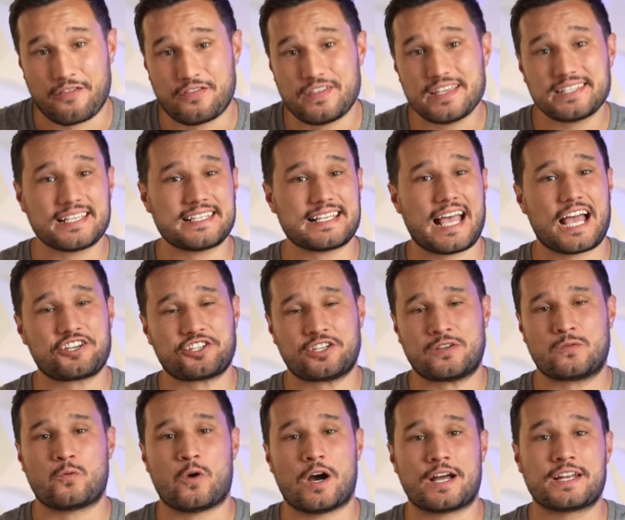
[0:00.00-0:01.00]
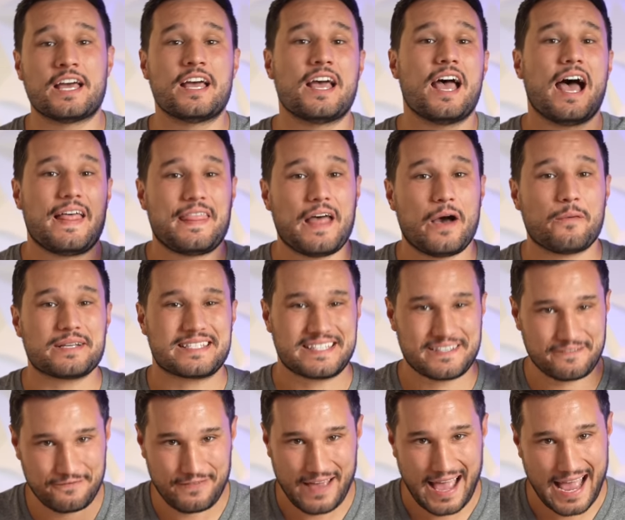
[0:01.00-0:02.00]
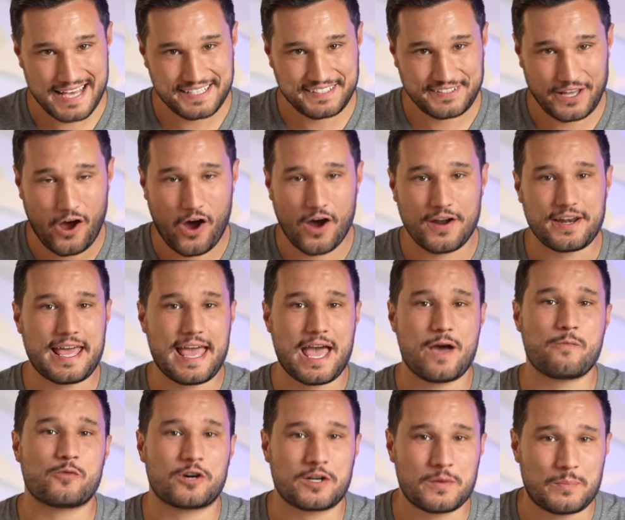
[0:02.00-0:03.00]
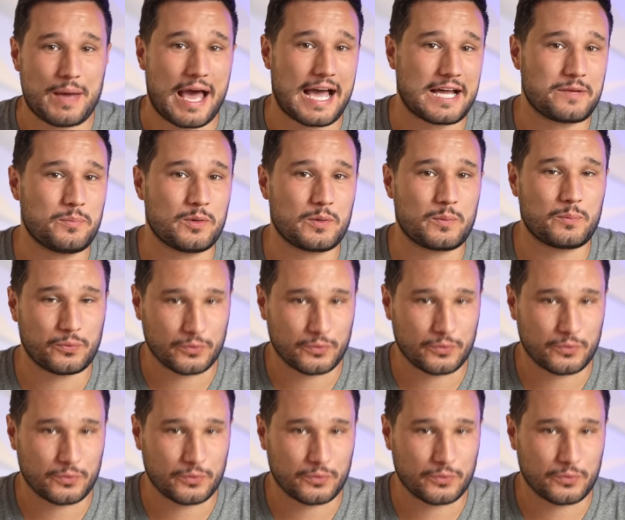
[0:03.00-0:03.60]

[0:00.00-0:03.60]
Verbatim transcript: this is actually one that was fast on M one MacBook